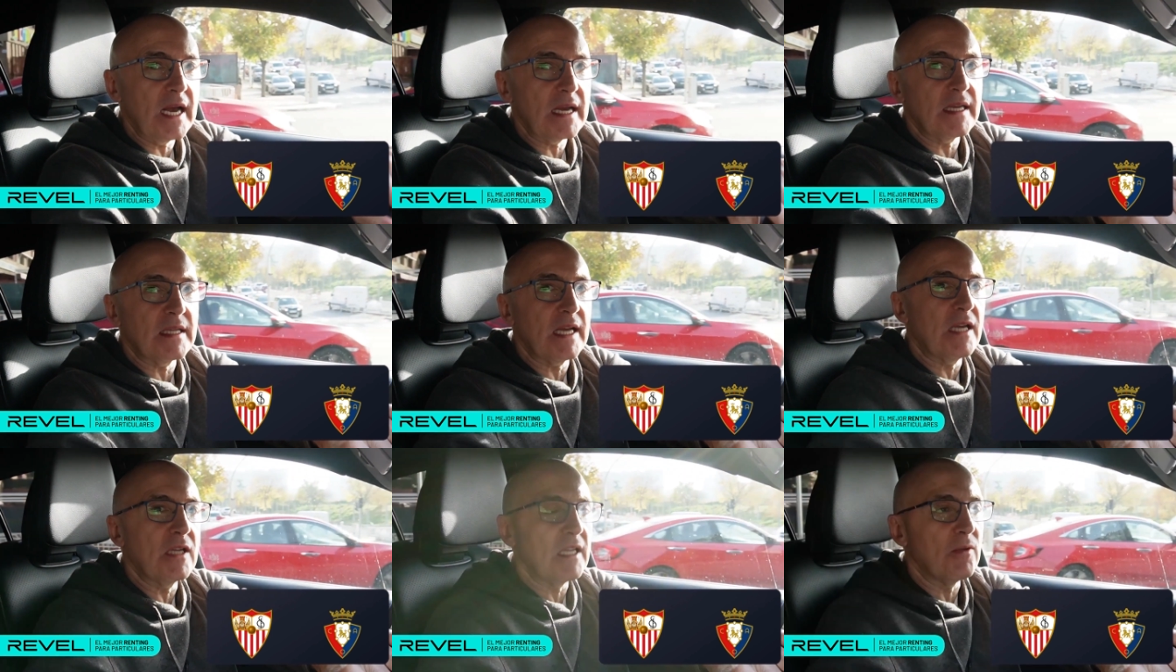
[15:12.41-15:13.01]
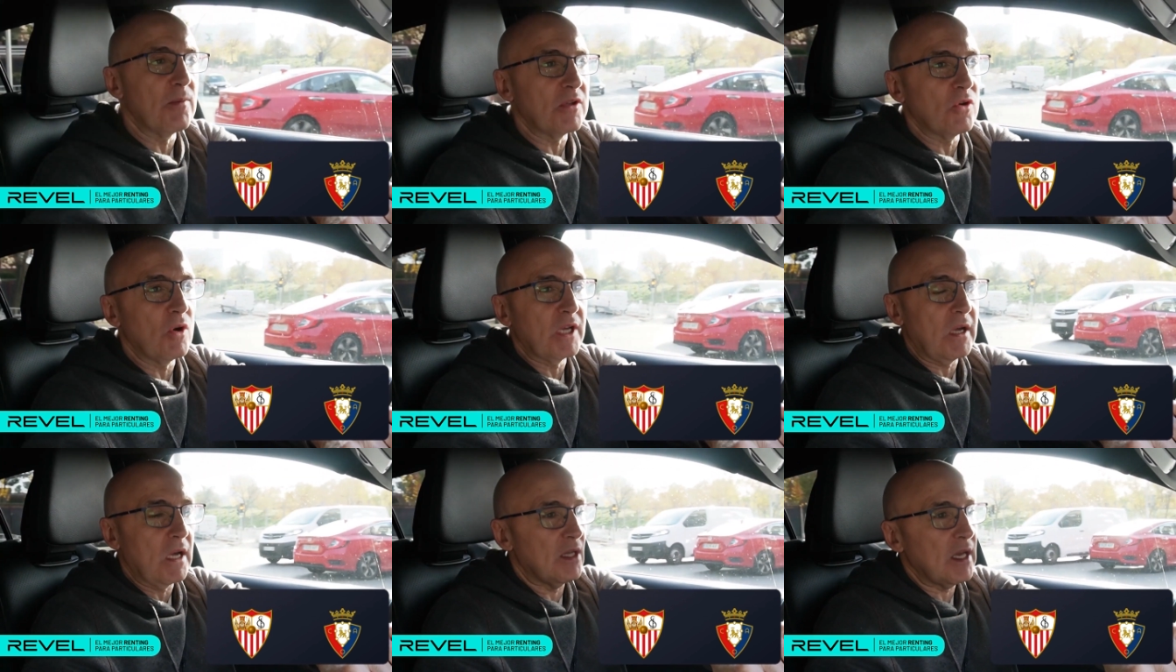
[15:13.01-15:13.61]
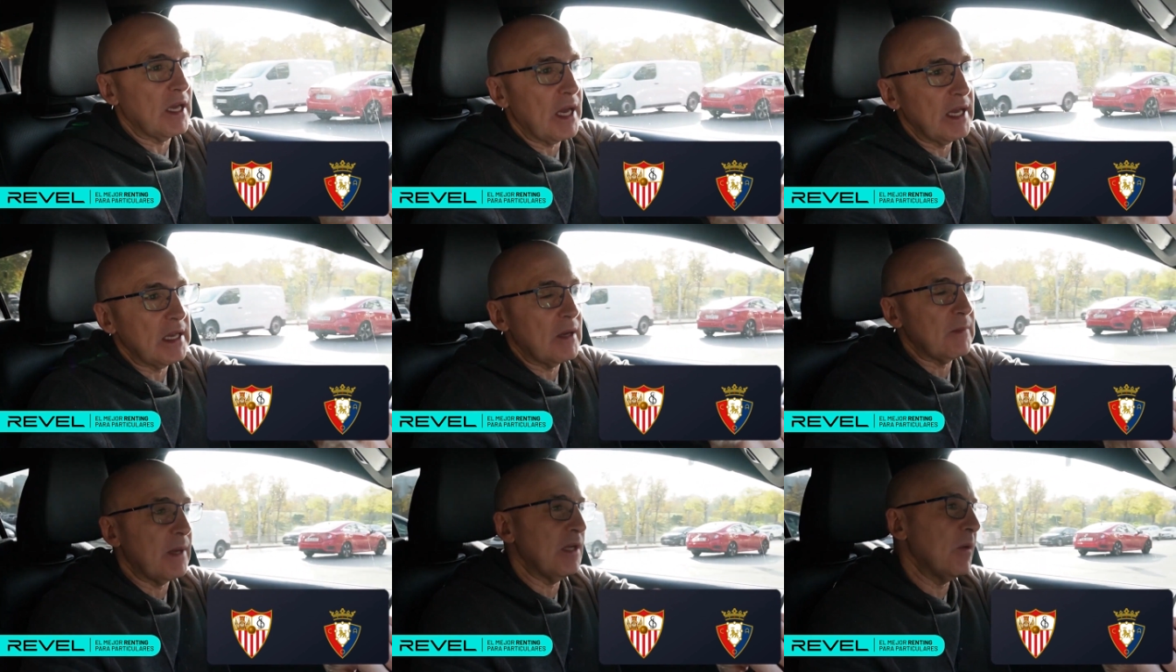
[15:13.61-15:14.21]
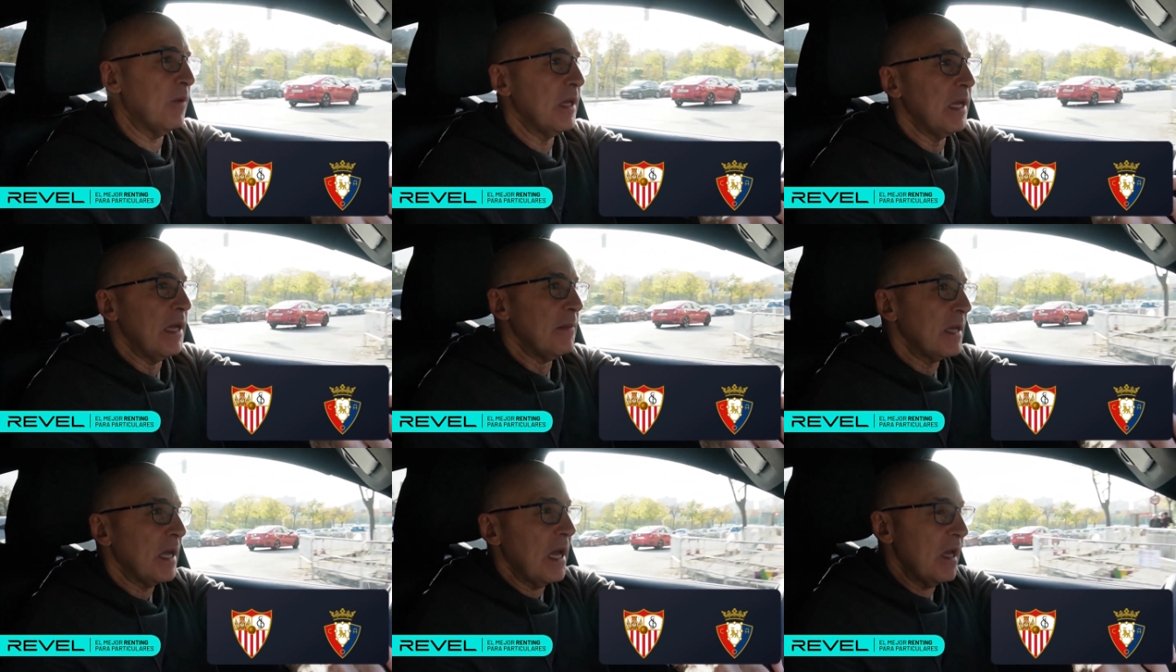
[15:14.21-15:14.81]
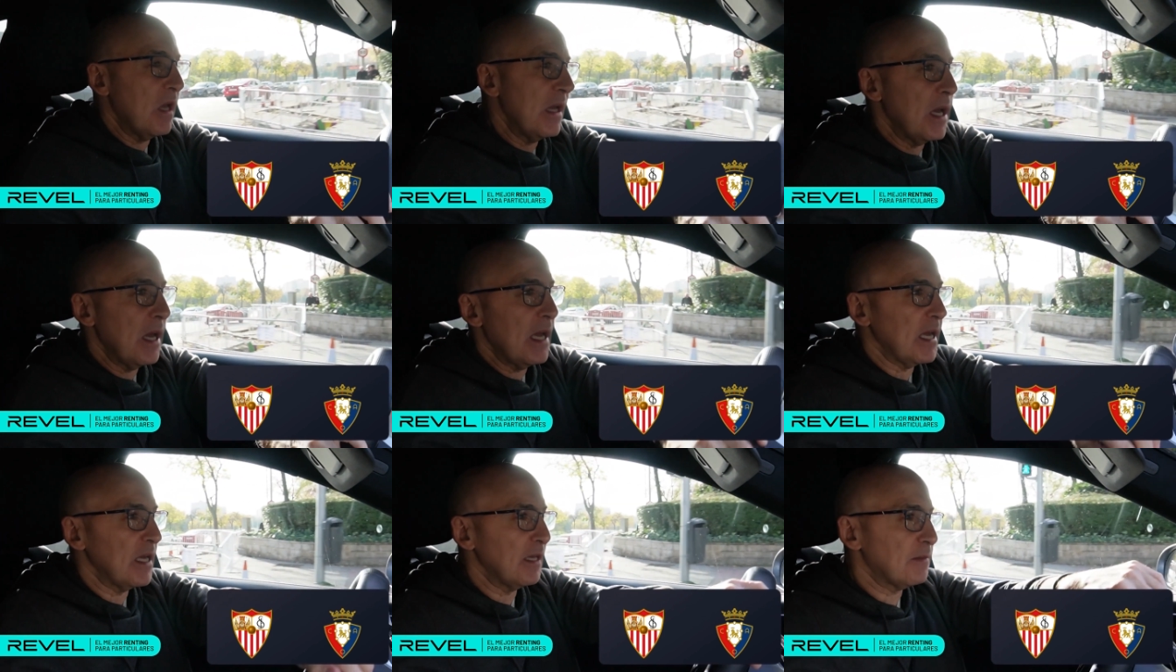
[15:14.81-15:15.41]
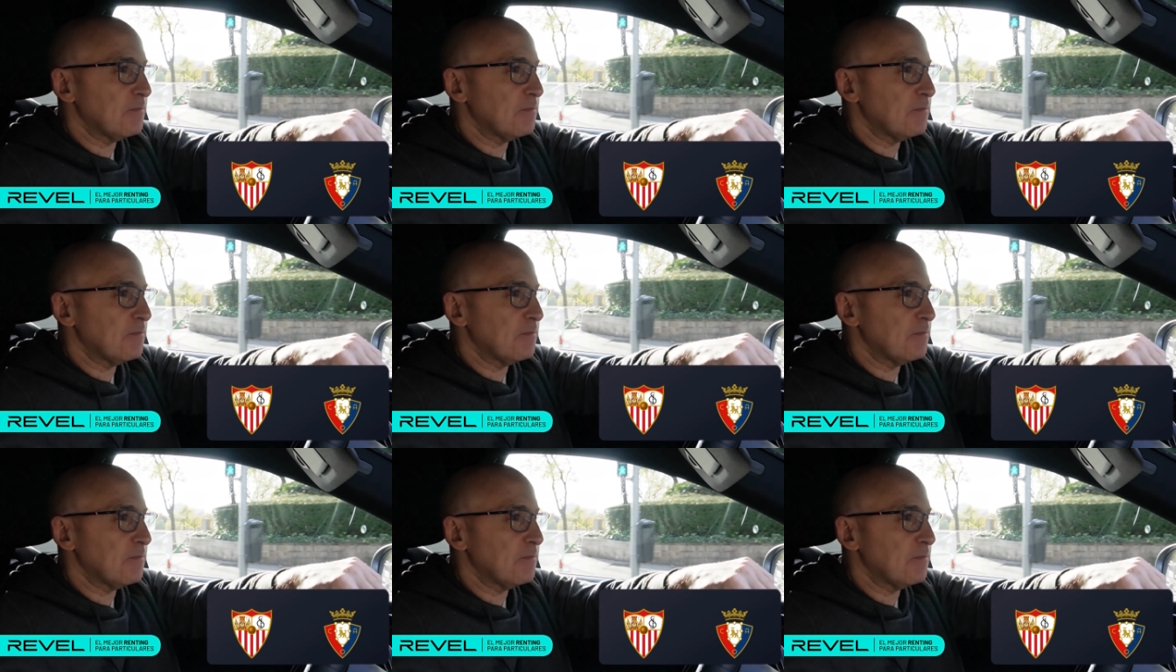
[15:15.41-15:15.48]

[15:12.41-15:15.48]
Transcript: at the Sanchez Pizjuan, in a match where Sevilla logically